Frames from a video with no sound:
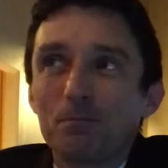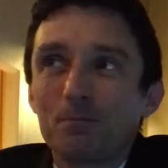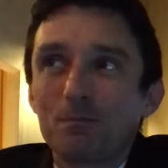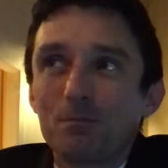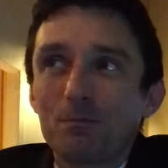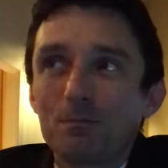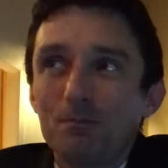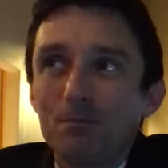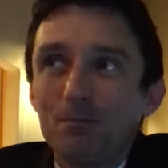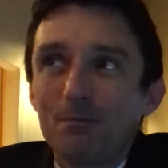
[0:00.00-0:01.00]

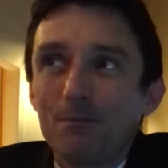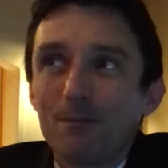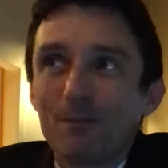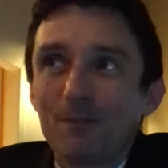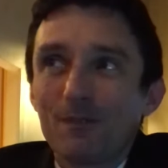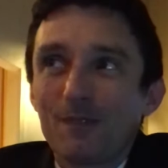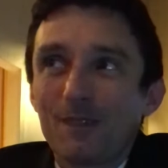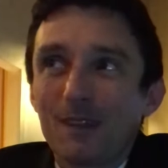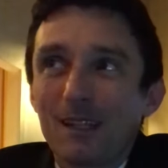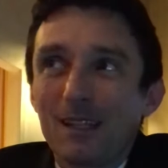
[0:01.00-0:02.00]

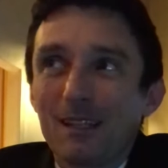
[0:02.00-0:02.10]
(silence)